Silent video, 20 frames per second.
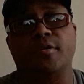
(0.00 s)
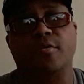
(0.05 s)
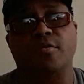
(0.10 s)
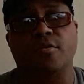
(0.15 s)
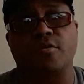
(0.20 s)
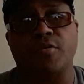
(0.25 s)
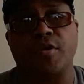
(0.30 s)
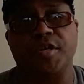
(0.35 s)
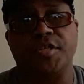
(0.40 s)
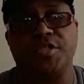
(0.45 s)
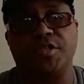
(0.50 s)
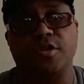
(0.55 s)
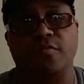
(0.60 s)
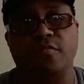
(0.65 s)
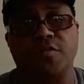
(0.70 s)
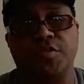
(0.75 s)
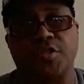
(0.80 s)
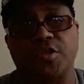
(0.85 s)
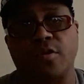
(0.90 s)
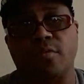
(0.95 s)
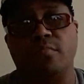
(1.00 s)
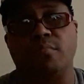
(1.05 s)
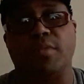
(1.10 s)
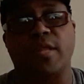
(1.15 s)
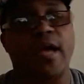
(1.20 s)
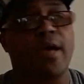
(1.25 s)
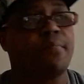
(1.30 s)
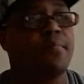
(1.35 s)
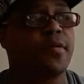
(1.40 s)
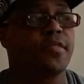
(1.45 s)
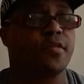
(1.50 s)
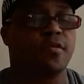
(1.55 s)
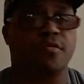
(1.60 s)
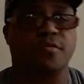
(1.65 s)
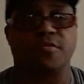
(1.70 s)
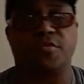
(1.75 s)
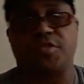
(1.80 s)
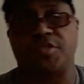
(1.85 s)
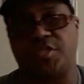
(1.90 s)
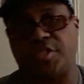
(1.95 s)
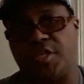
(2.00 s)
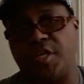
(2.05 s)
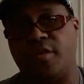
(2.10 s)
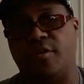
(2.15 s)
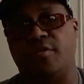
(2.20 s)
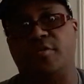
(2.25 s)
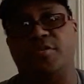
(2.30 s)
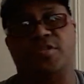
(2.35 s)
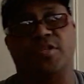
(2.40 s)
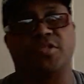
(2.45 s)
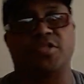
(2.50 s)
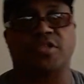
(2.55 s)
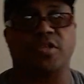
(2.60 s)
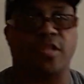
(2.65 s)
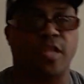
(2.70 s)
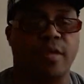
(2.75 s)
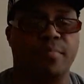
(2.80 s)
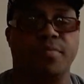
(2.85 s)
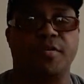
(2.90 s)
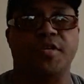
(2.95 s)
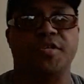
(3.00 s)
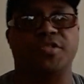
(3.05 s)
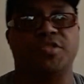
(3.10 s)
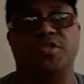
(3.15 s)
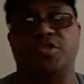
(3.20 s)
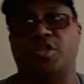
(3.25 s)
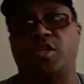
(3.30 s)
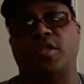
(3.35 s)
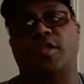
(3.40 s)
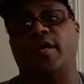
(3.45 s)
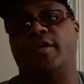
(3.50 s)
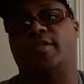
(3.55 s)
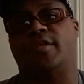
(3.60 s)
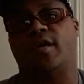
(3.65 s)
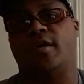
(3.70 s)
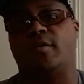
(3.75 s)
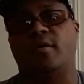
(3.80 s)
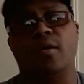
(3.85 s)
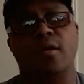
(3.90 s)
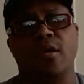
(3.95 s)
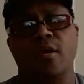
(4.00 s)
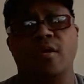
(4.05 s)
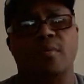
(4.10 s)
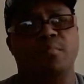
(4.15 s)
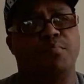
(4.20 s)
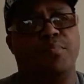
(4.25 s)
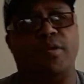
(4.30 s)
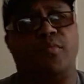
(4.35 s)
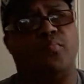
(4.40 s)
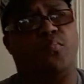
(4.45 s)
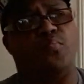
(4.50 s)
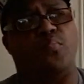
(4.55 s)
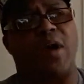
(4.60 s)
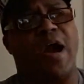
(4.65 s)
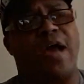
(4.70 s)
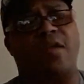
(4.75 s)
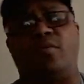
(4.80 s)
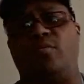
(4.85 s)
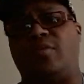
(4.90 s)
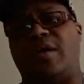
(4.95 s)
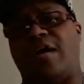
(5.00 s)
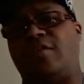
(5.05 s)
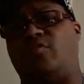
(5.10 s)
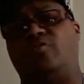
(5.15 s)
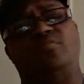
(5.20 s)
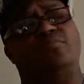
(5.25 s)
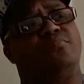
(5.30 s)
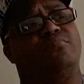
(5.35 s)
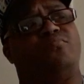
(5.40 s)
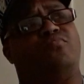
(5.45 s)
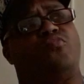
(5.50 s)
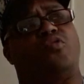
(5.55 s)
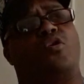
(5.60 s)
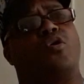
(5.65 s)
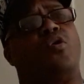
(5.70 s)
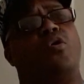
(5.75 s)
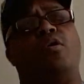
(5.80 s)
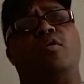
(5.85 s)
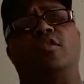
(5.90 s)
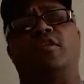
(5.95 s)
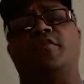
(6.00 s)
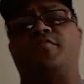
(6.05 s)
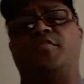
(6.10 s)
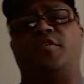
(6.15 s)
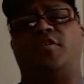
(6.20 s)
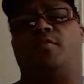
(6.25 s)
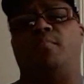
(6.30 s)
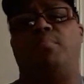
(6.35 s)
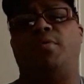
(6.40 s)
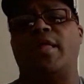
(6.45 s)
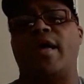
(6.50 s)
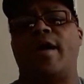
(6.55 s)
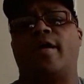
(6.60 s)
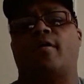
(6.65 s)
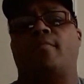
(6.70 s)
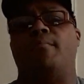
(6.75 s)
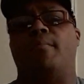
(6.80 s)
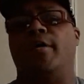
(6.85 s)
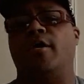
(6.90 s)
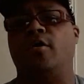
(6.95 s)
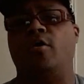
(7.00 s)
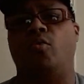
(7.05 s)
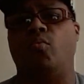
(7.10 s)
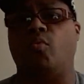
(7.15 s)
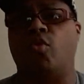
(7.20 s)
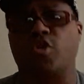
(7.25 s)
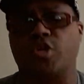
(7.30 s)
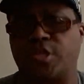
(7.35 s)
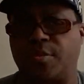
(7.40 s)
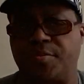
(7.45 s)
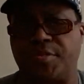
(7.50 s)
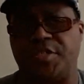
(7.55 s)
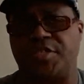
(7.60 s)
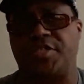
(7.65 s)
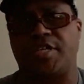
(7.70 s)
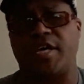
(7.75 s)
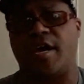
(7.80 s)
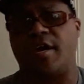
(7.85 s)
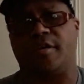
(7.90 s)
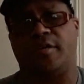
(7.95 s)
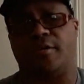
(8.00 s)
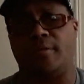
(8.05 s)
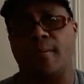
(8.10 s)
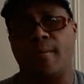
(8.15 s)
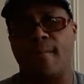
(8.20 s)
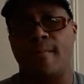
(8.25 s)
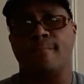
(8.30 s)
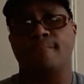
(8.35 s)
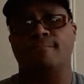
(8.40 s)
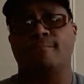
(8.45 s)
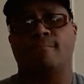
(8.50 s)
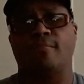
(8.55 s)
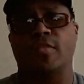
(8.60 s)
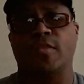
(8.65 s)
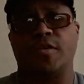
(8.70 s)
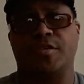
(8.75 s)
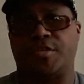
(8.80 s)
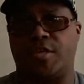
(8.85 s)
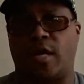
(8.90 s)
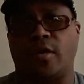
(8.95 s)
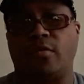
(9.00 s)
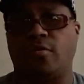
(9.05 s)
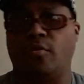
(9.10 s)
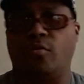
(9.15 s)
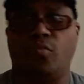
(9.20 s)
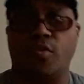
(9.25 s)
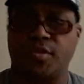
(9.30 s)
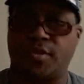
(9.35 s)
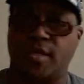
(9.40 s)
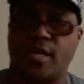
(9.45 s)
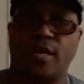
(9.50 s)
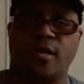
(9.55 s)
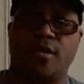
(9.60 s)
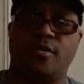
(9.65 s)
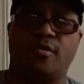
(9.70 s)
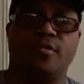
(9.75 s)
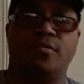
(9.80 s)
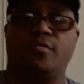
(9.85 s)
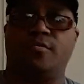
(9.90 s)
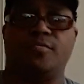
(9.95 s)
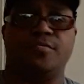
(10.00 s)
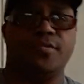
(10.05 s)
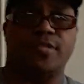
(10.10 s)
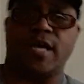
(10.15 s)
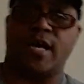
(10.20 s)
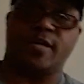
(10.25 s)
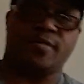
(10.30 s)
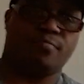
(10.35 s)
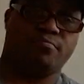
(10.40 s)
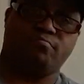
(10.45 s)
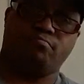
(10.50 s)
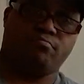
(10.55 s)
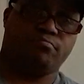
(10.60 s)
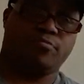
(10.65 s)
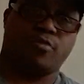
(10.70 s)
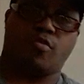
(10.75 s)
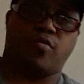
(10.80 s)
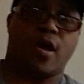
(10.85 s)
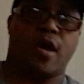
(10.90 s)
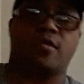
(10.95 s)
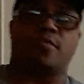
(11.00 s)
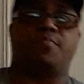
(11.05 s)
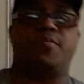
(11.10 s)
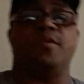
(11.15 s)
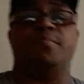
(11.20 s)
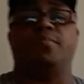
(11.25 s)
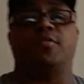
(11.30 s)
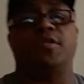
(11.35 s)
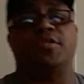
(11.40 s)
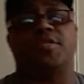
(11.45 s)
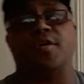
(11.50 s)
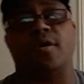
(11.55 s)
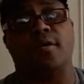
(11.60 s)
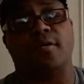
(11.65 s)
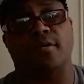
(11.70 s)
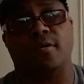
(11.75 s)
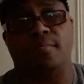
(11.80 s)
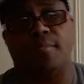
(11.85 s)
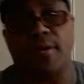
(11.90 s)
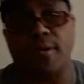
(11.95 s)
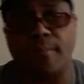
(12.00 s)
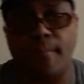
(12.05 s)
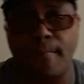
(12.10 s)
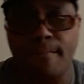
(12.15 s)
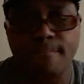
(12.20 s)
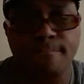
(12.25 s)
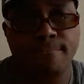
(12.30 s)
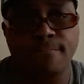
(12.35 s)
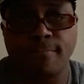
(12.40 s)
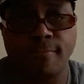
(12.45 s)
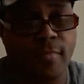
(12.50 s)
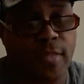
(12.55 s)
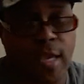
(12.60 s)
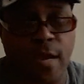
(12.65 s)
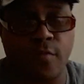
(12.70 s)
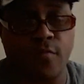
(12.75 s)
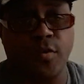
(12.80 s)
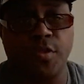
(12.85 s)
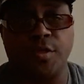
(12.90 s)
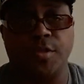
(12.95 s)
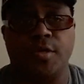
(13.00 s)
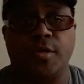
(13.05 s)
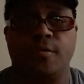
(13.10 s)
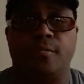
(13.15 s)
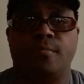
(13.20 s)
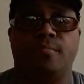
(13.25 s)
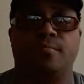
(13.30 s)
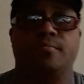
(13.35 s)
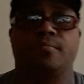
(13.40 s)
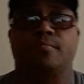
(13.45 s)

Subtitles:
go crazy over certain black men that are singers and celebrities and shit like that. But I don't recall living in a black male worship society. So I don't know what the hell that crowd of people are talking about. I really don't.